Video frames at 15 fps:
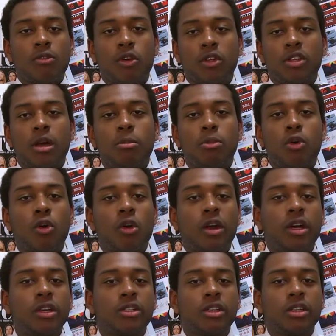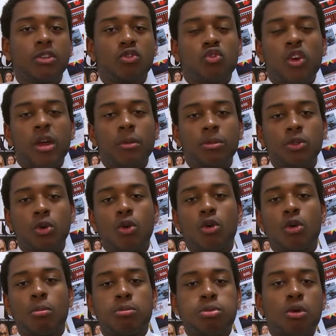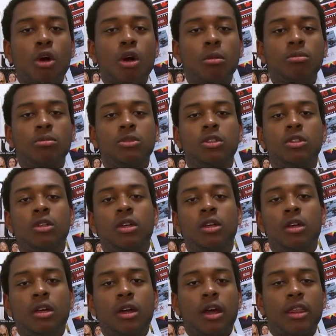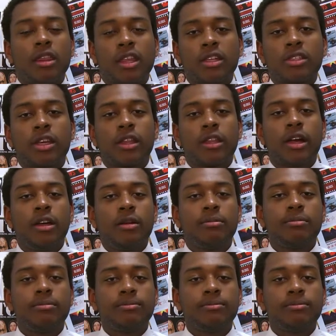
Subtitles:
for example, organising trips or proms and things like that.